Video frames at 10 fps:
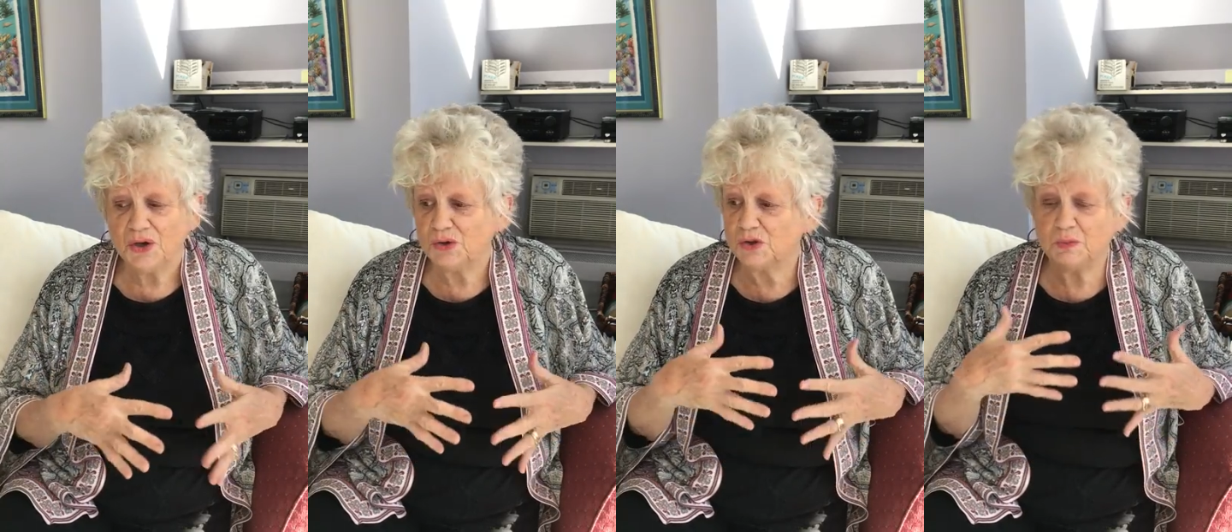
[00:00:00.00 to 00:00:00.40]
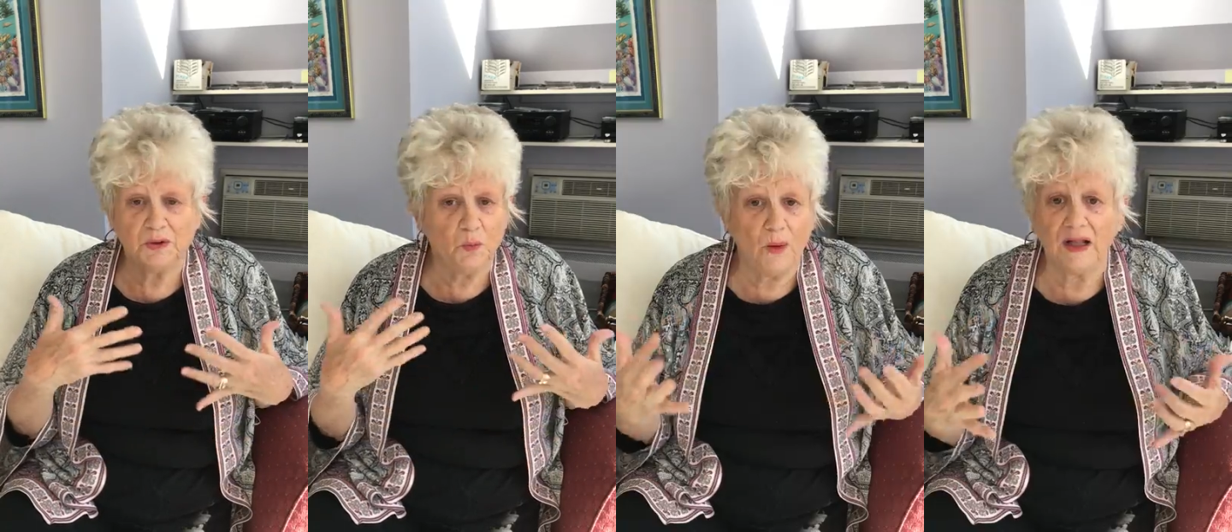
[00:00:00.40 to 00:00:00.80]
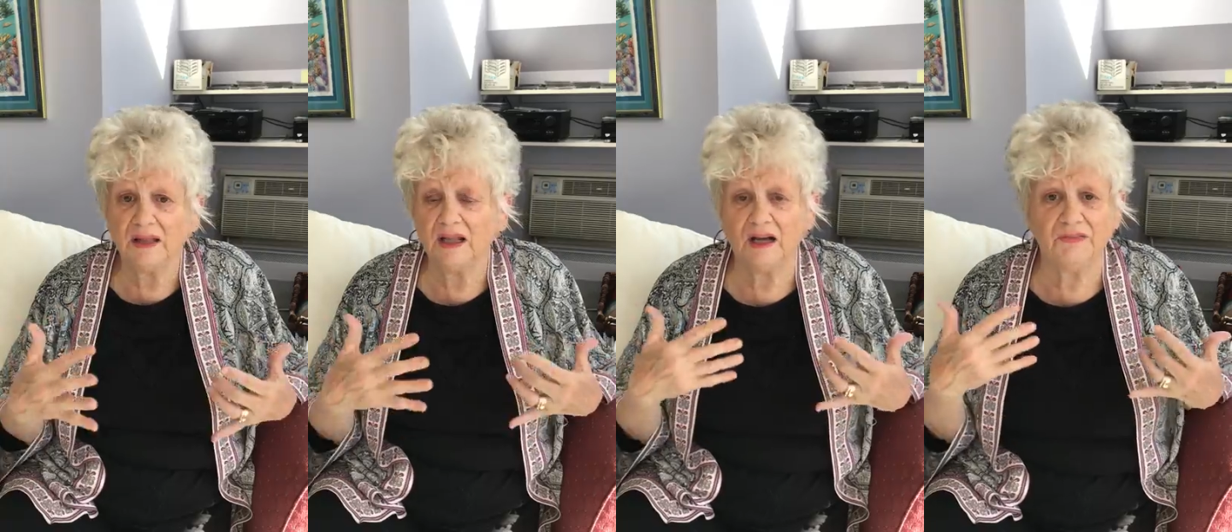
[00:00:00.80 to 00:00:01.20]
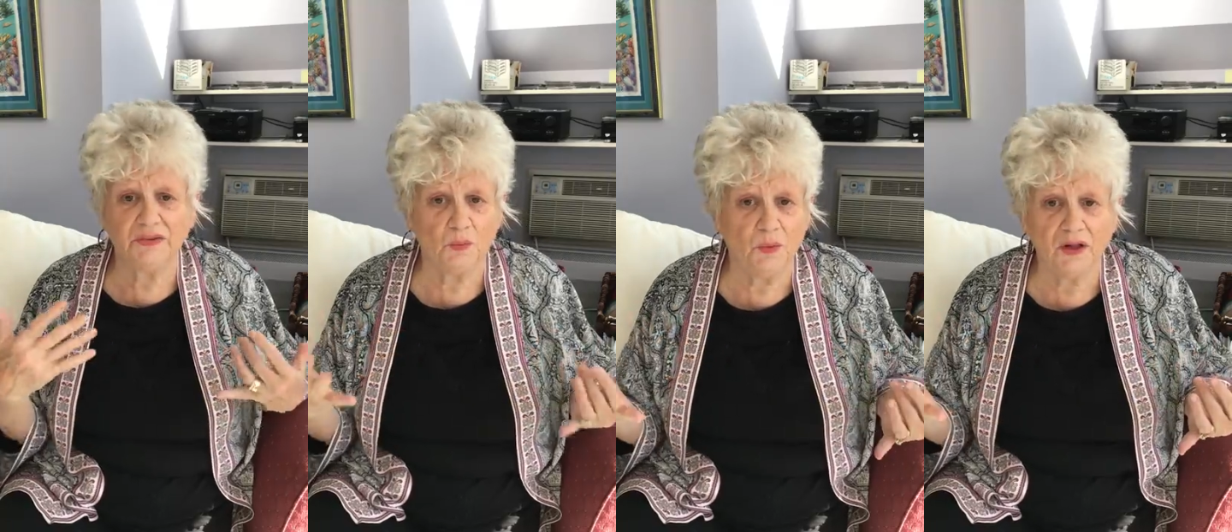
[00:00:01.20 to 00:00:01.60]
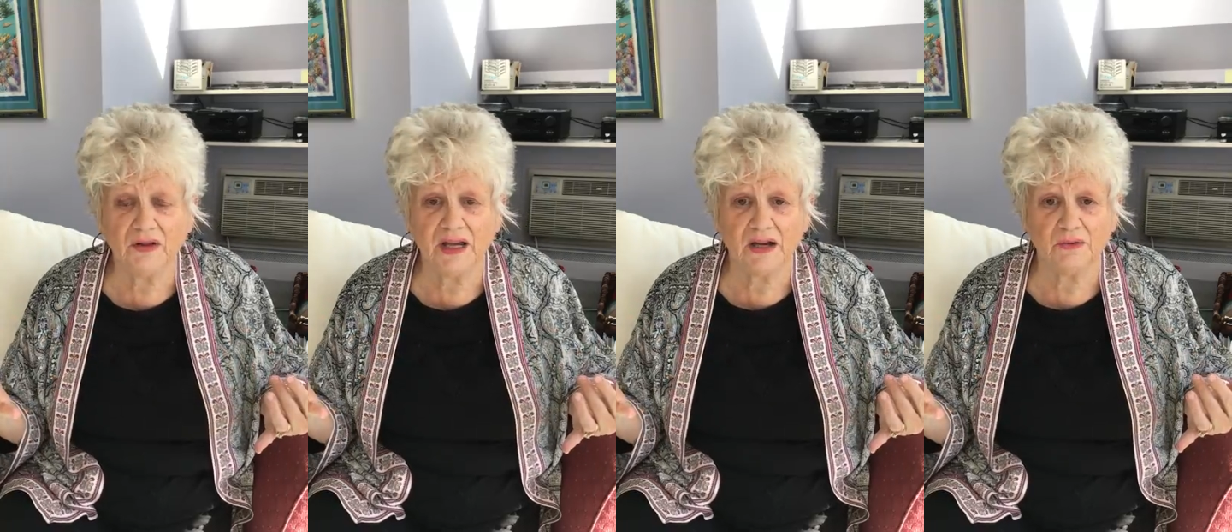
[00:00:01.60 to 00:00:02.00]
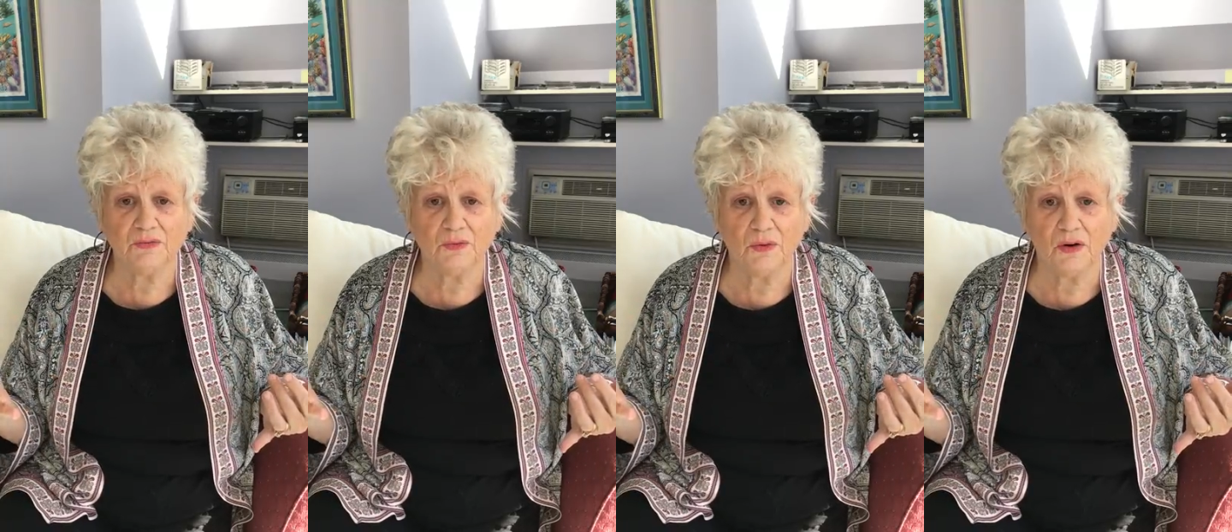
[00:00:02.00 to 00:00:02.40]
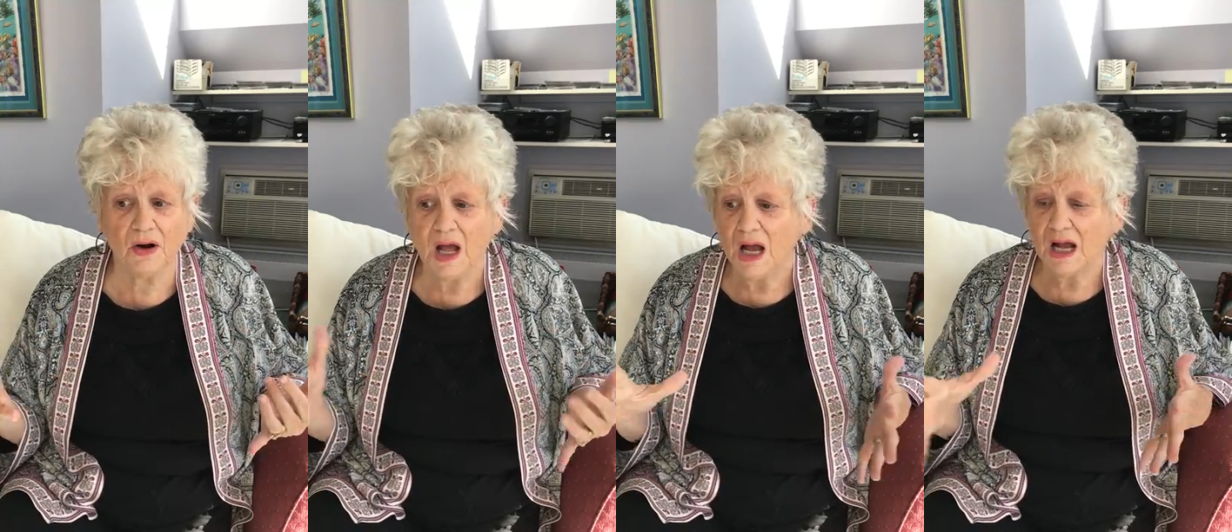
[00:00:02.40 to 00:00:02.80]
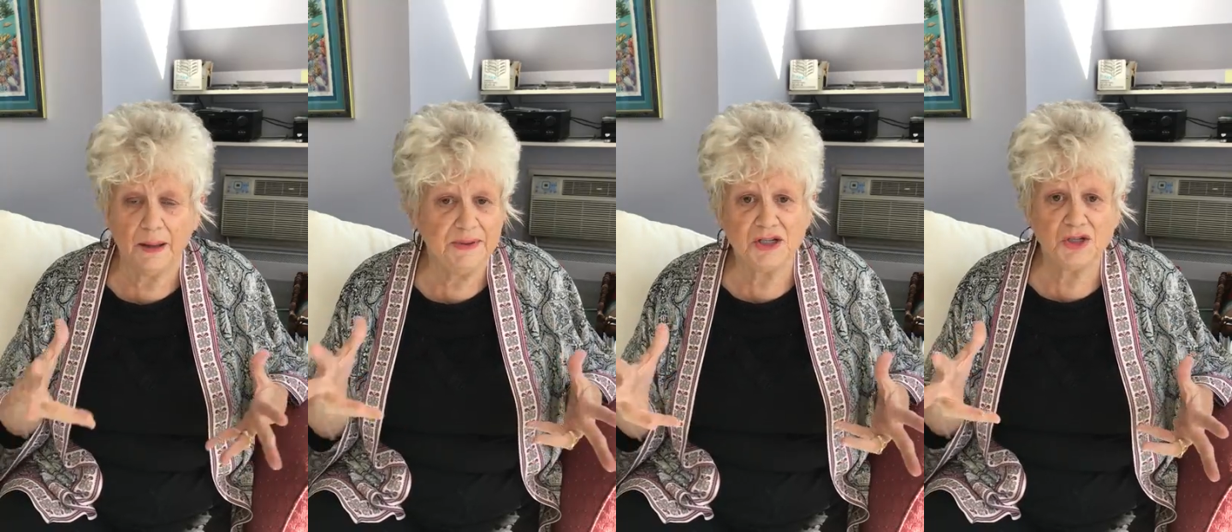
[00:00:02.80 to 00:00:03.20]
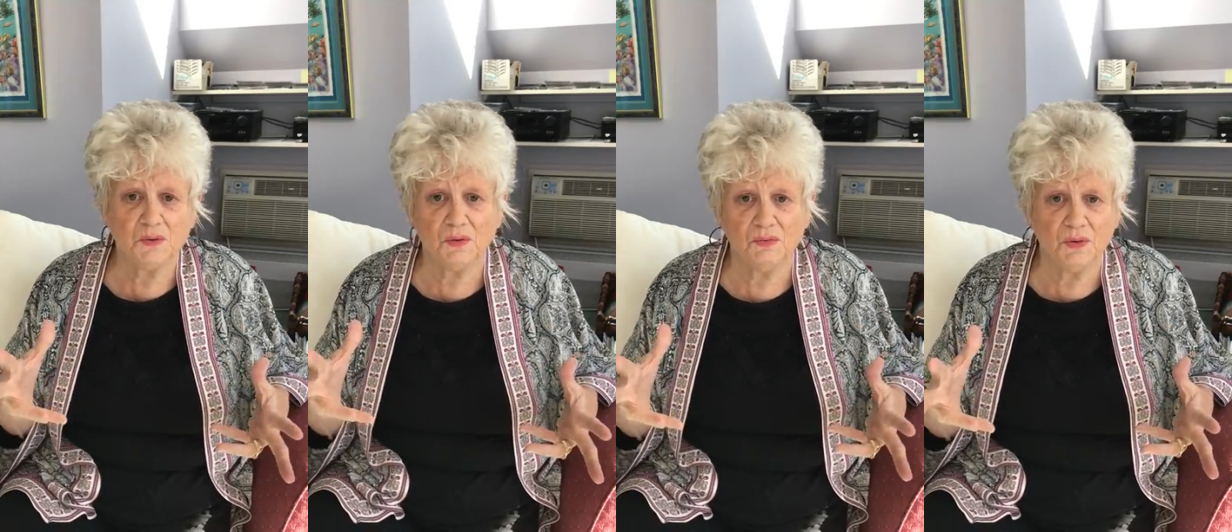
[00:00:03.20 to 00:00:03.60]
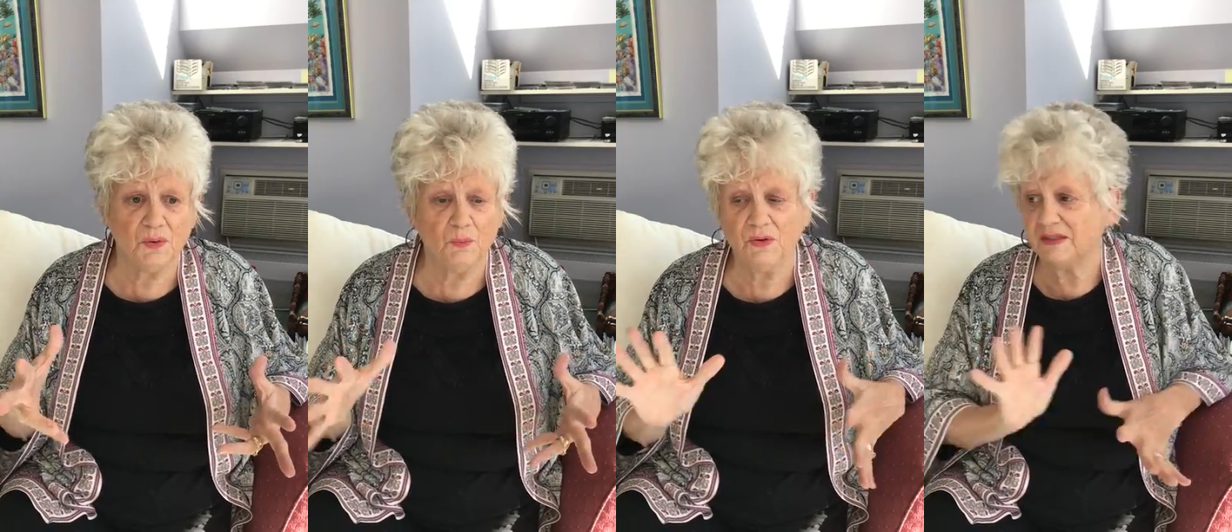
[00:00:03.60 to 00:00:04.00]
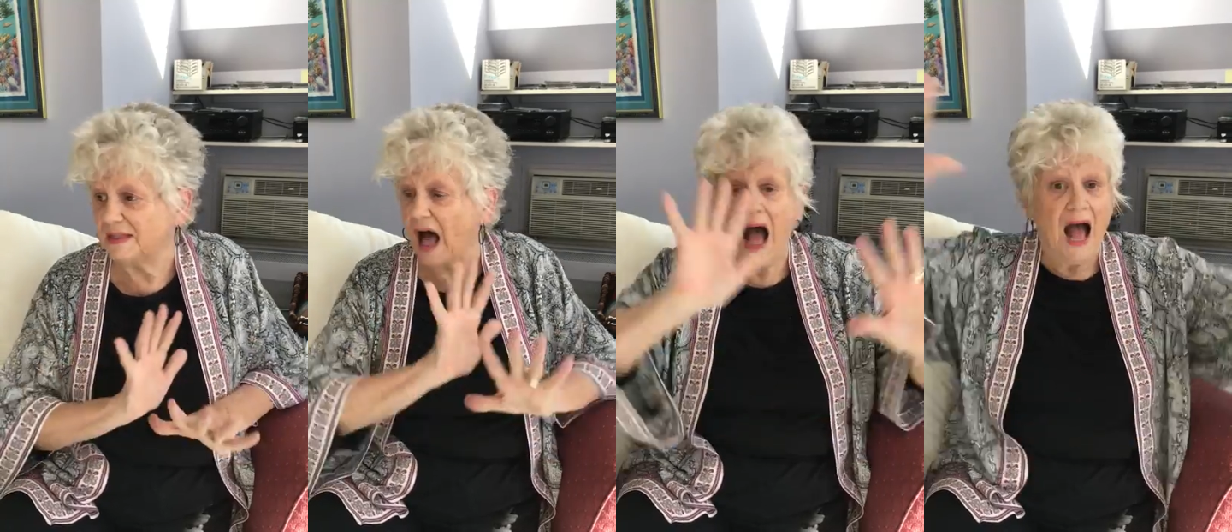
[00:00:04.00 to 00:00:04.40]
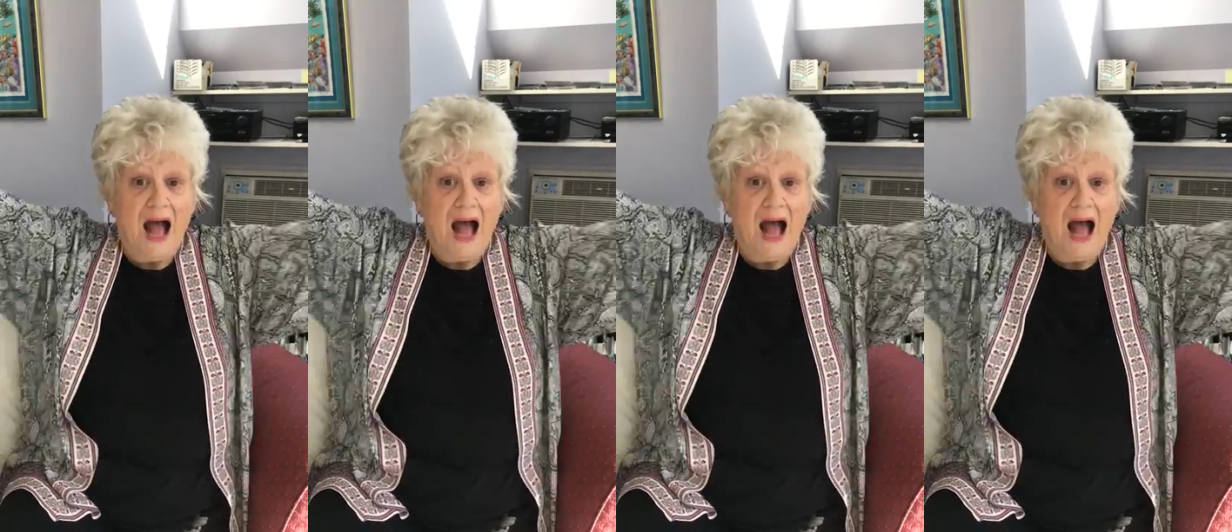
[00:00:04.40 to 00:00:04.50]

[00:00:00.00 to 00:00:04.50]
who's been well loved and well cared for come into a room with the,